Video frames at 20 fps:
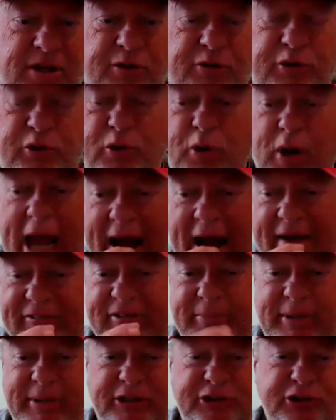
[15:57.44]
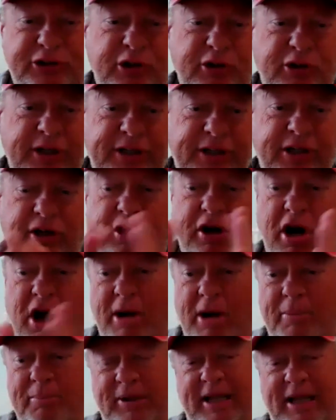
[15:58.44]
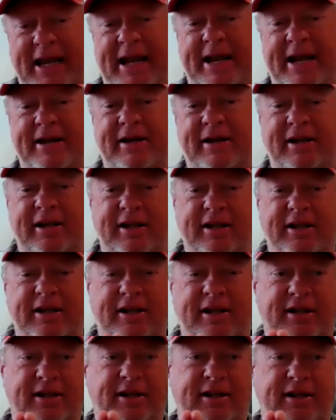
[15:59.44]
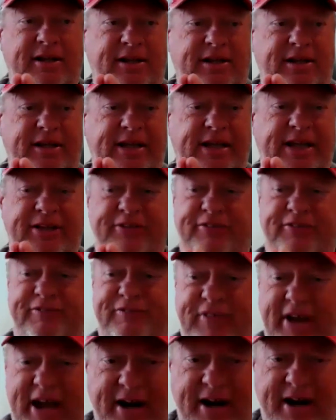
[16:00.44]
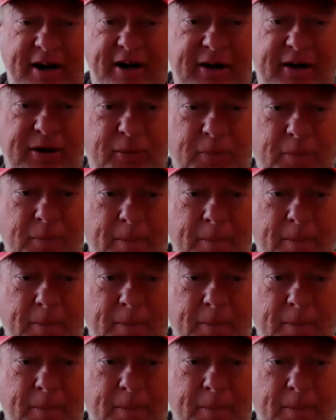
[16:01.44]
So you have to make sure that your comp plan is fair.